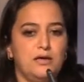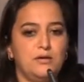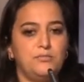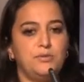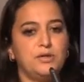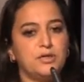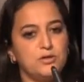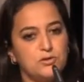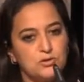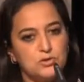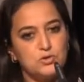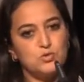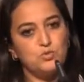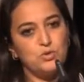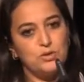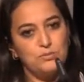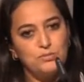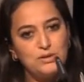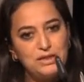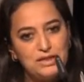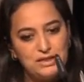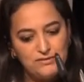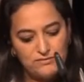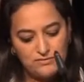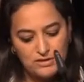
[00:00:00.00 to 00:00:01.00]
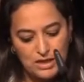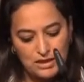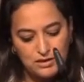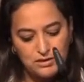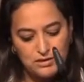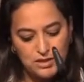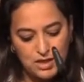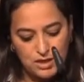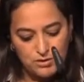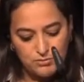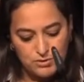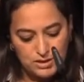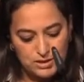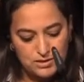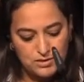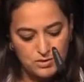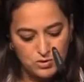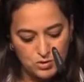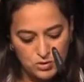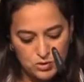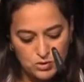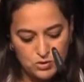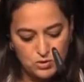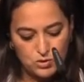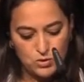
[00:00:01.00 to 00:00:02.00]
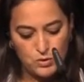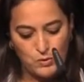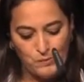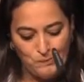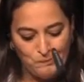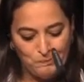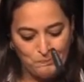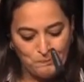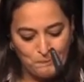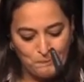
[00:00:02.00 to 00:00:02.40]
because we believe that there is also